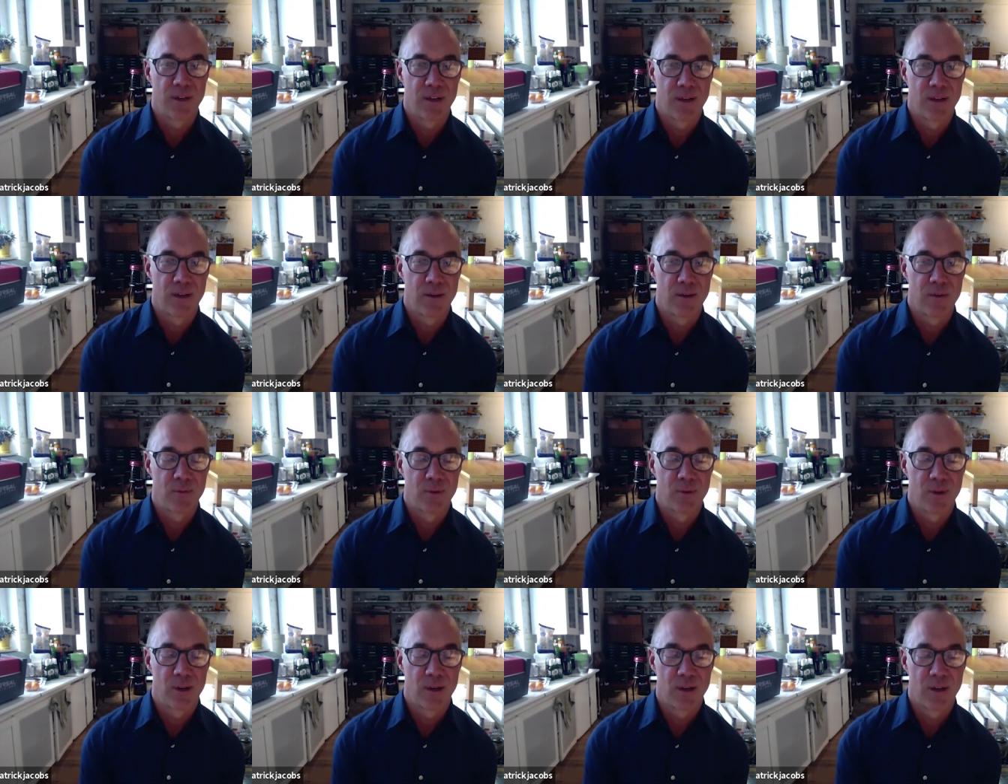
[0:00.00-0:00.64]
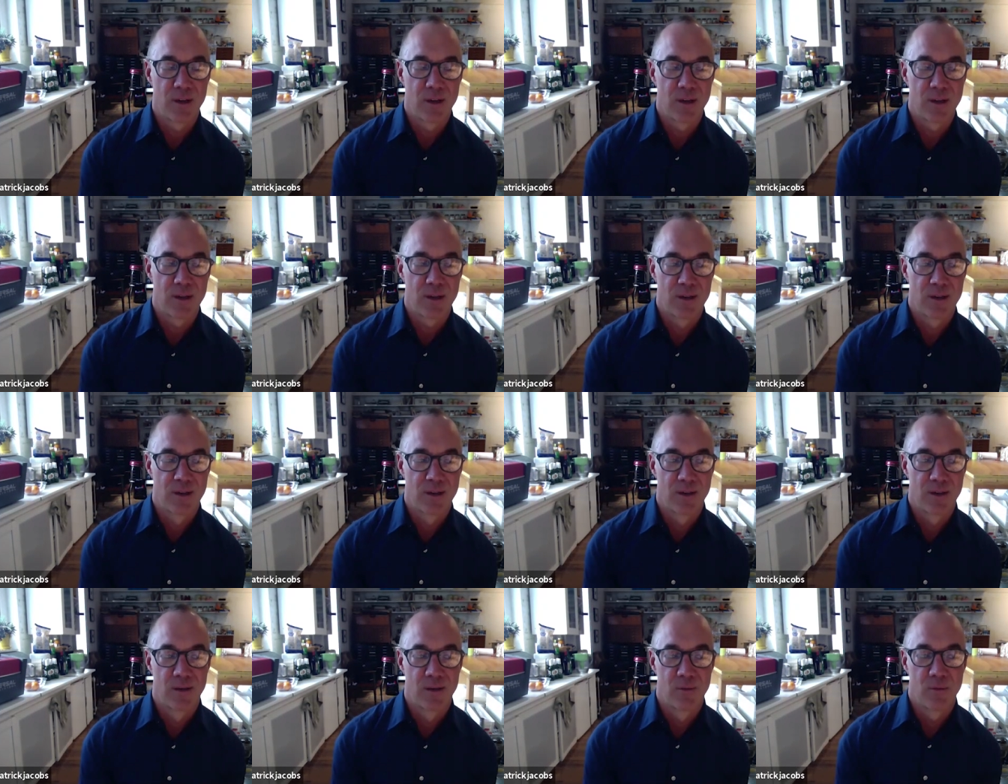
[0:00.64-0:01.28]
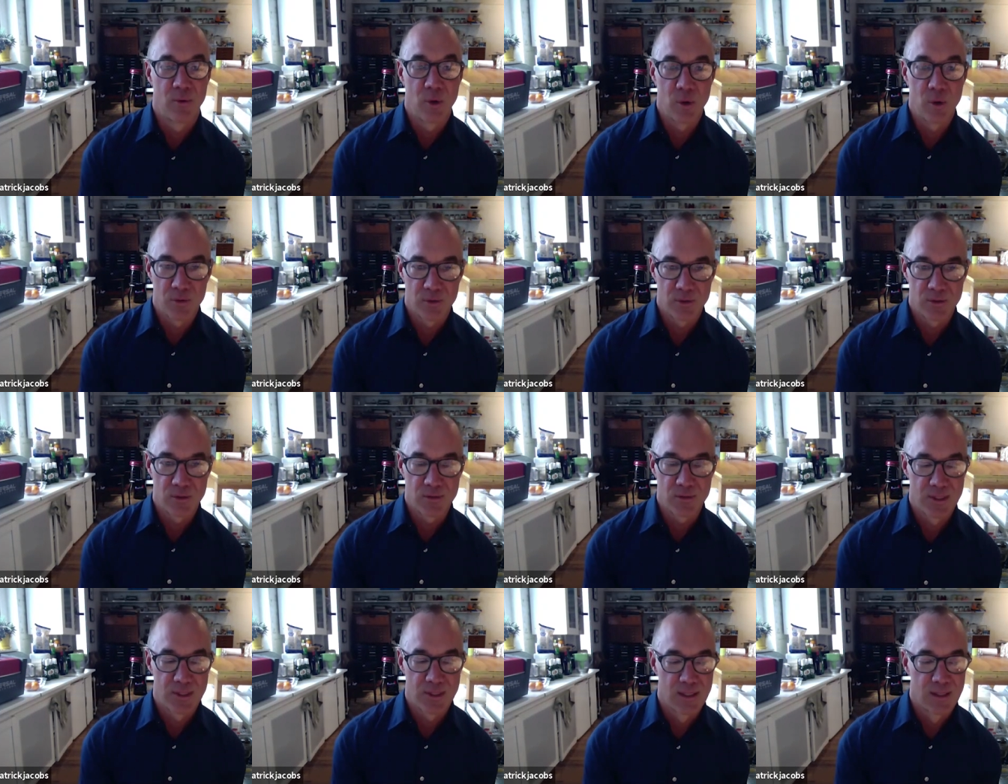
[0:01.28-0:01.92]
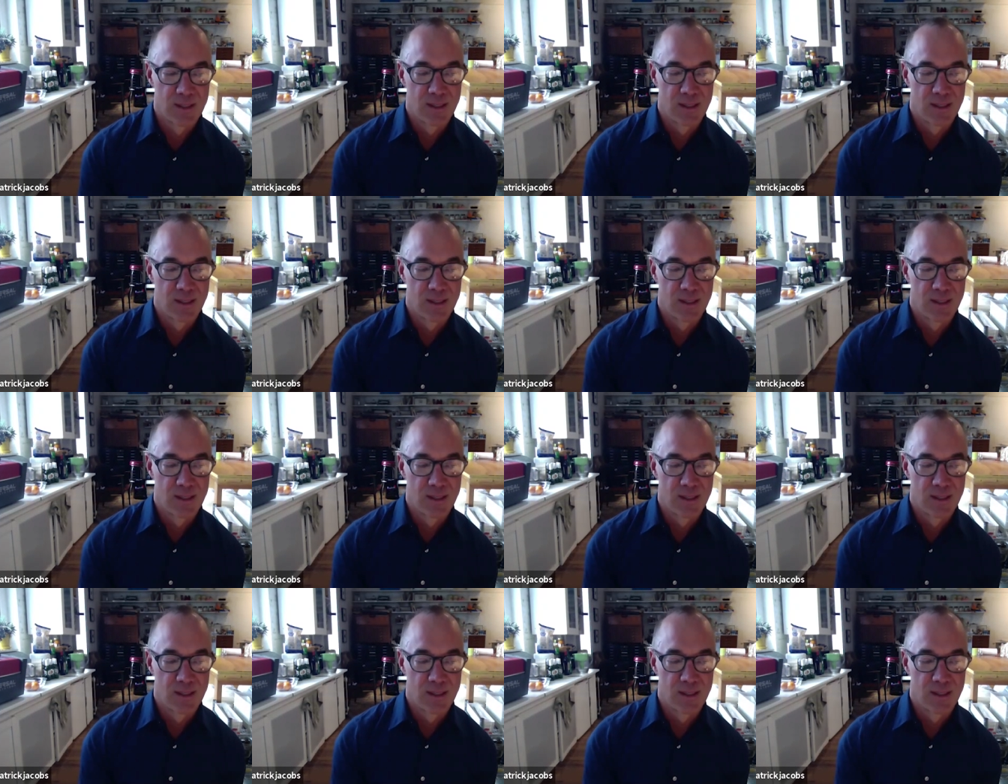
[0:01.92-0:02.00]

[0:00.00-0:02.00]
uh, uh, roses.